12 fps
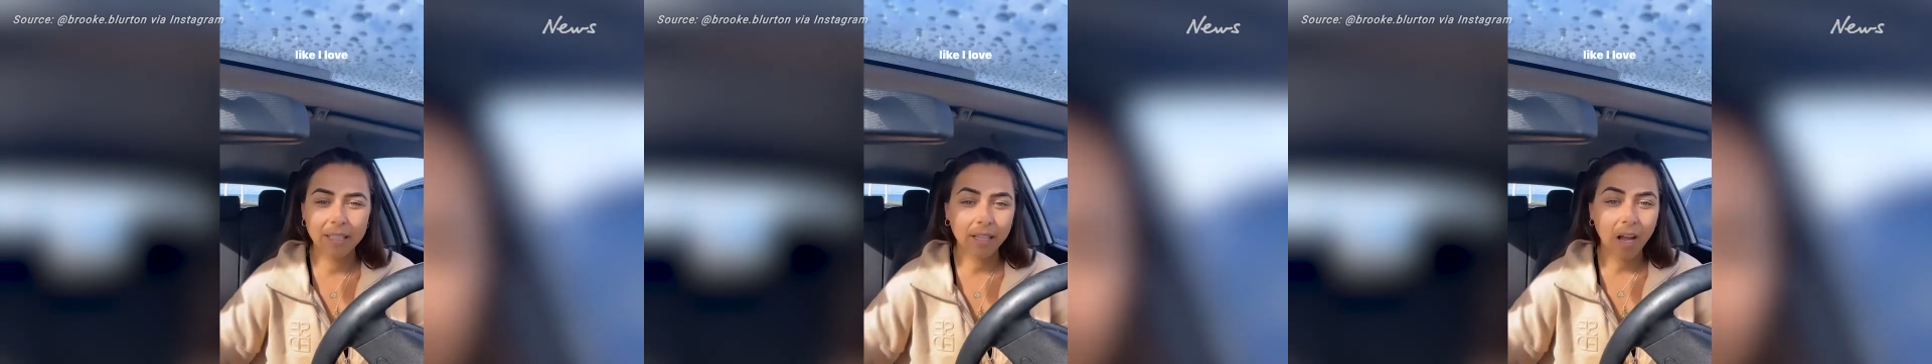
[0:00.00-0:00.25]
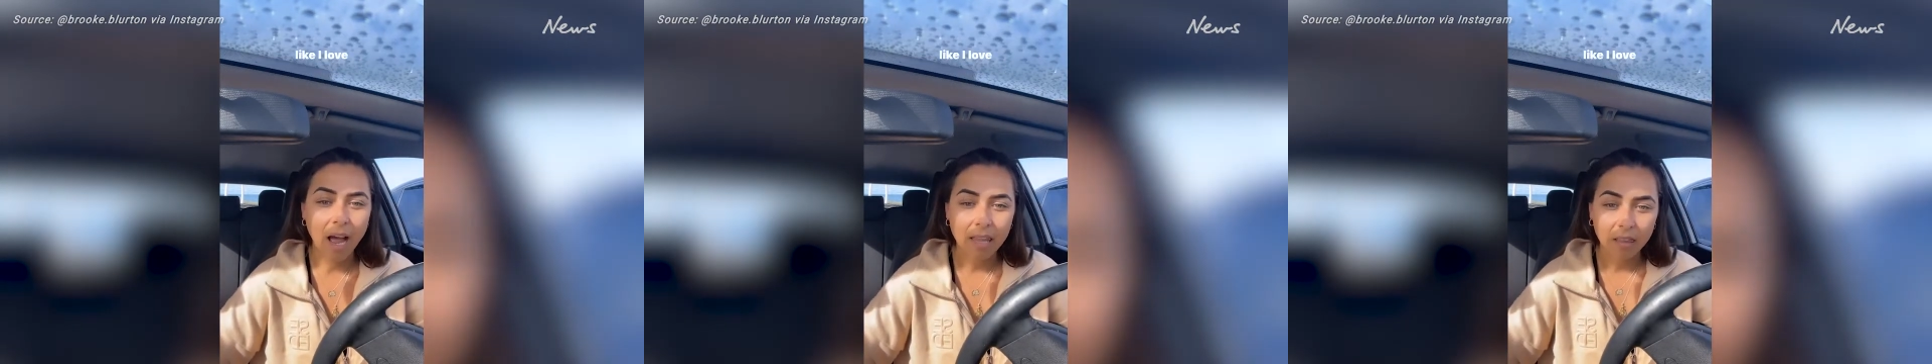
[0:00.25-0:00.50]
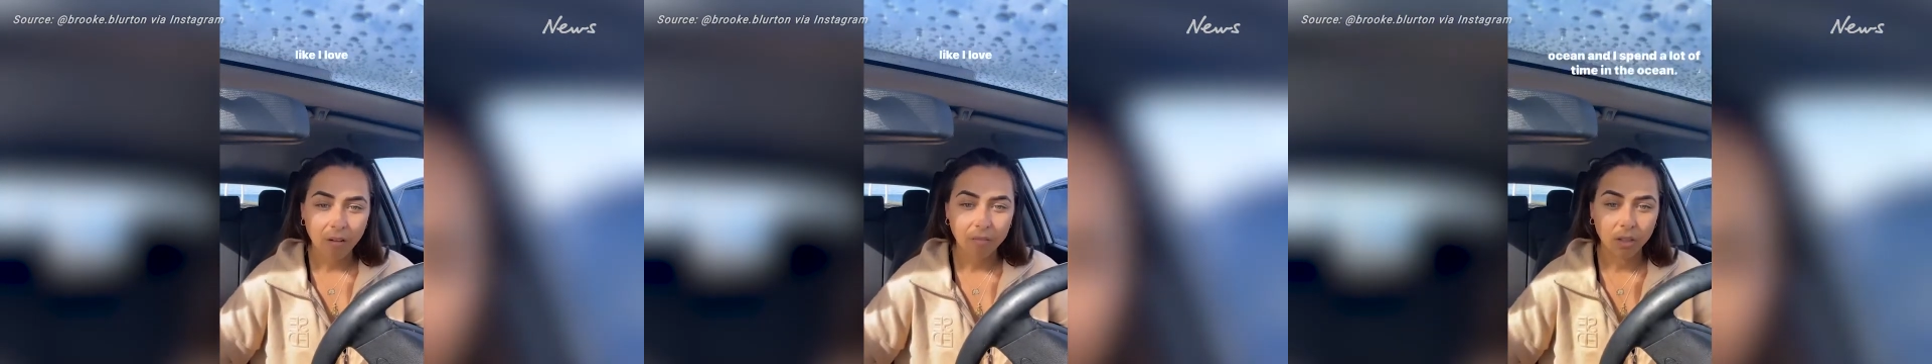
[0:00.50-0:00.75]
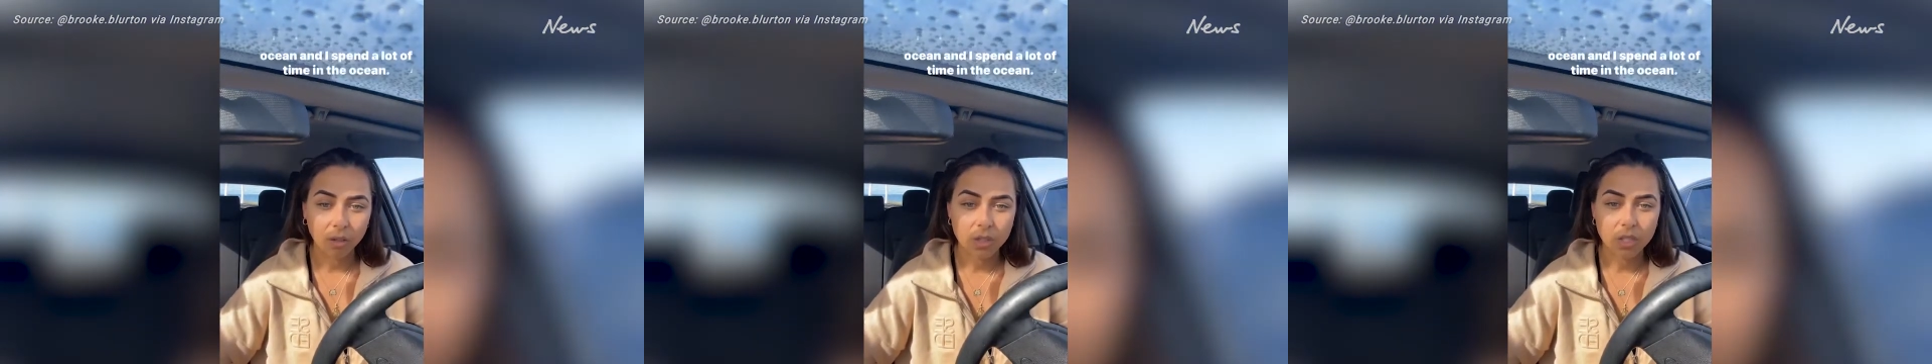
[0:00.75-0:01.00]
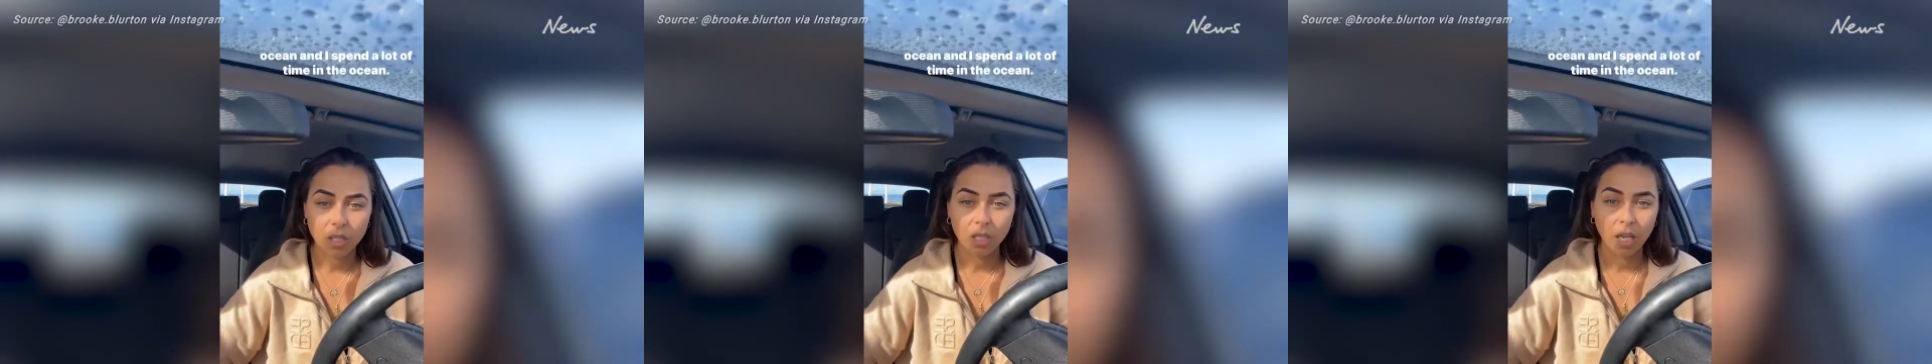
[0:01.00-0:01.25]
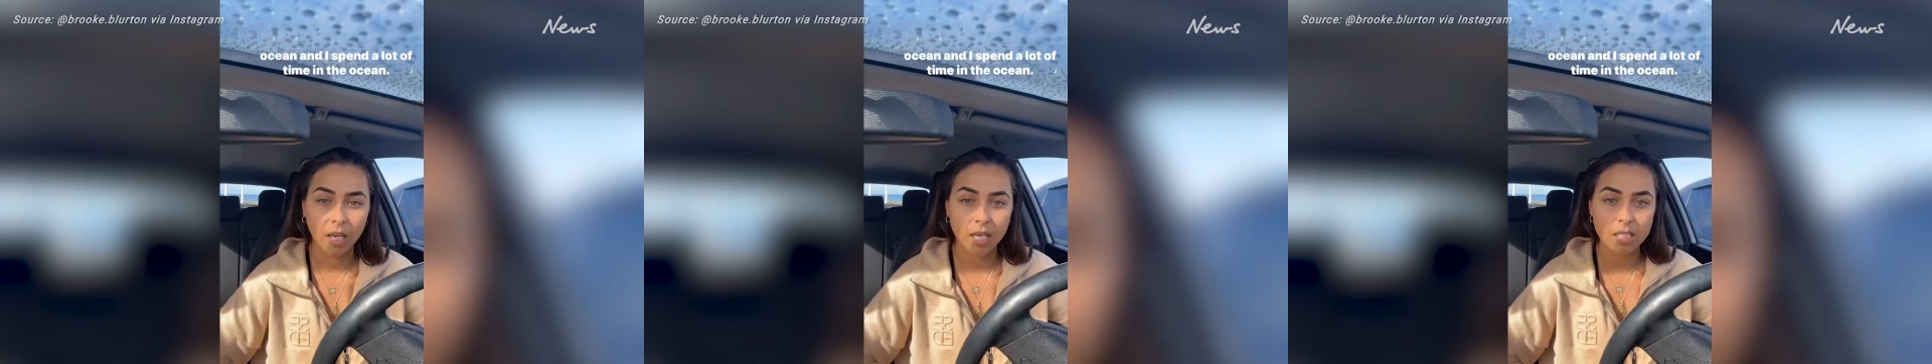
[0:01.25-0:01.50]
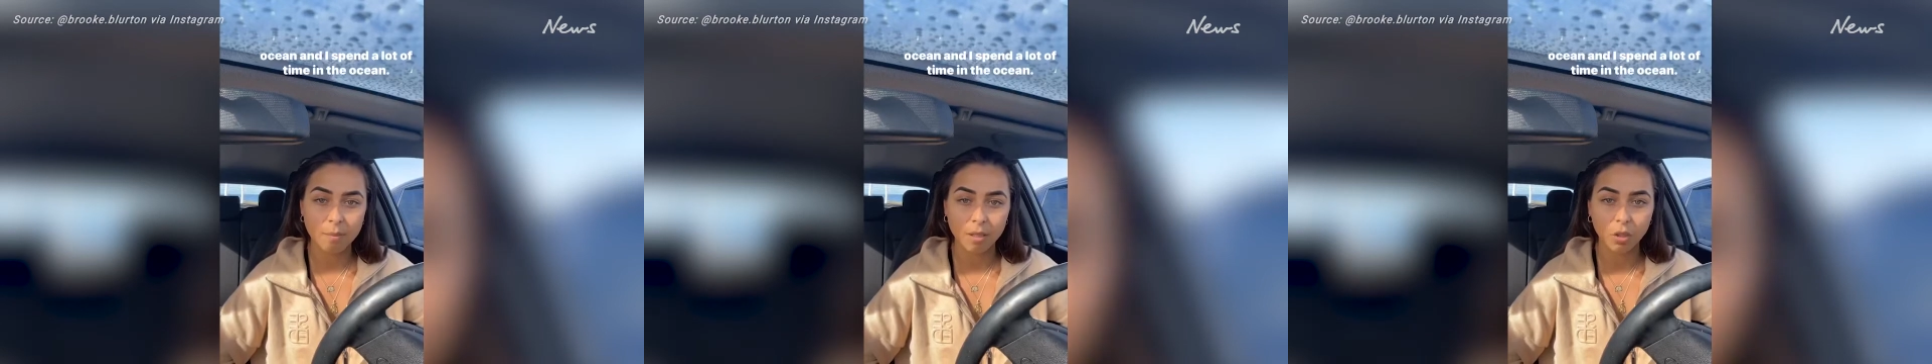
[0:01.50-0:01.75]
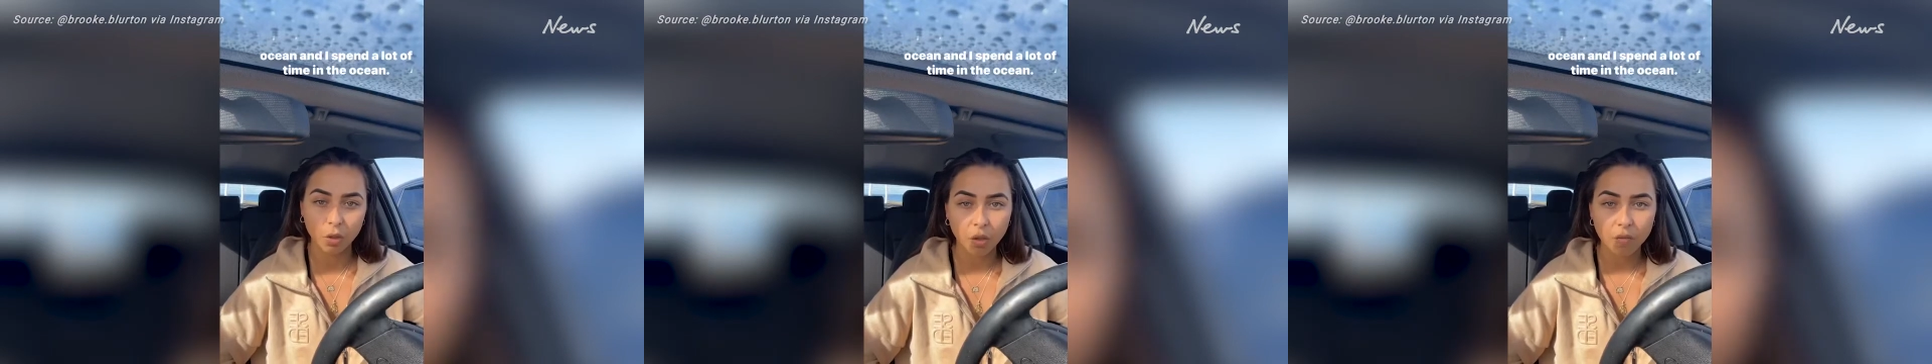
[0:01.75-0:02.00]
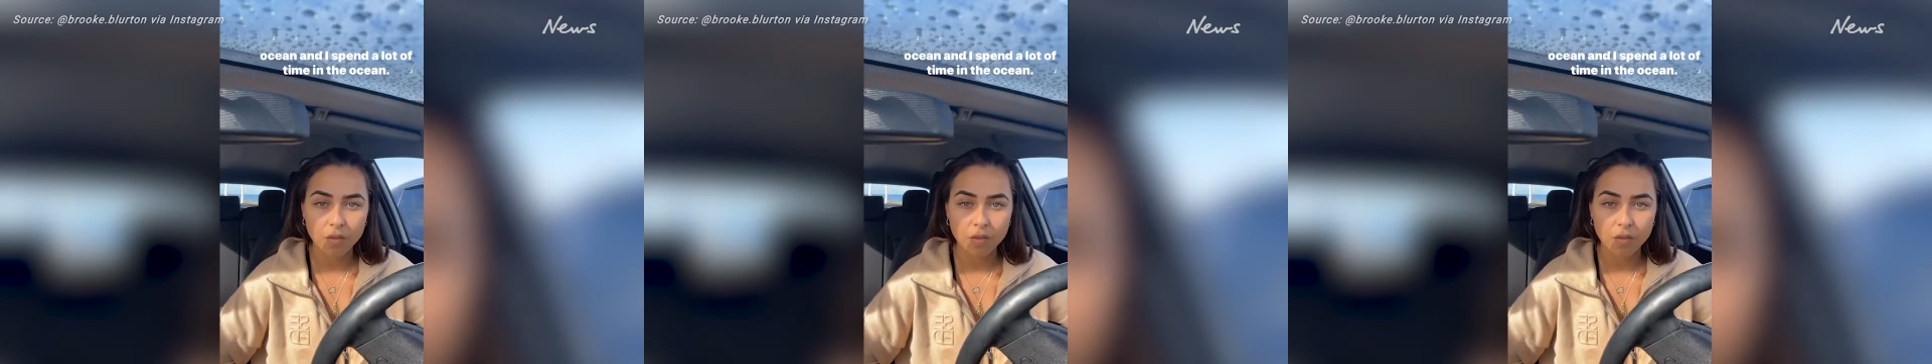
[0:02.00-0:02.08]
Like, I love the ocean and I spend a lot